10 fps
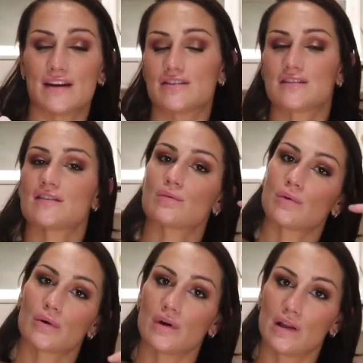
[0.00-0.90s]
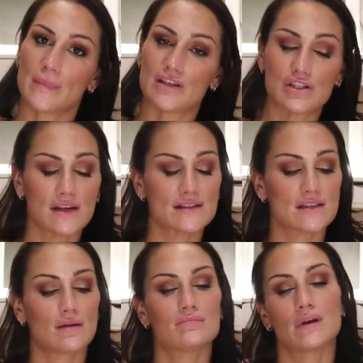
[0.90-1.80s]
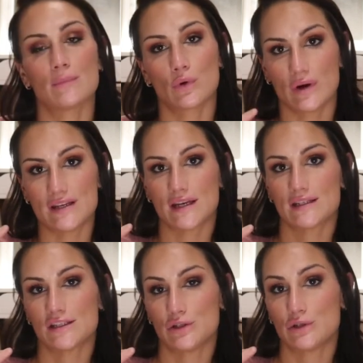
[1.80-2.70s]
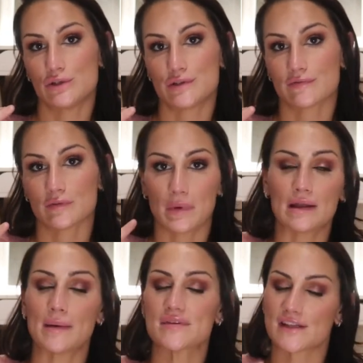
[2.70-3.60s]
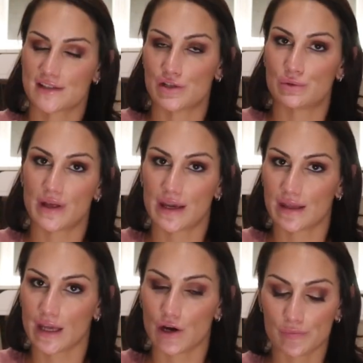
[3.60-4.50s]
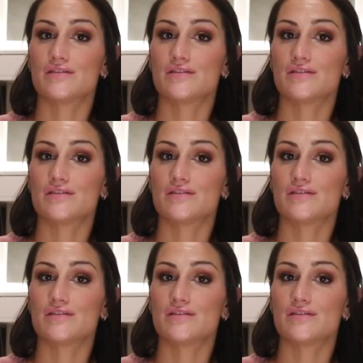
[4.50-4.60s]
It just doesn't work well on my cheeks, but I'm going to continue to use it for my lips because I do like it there.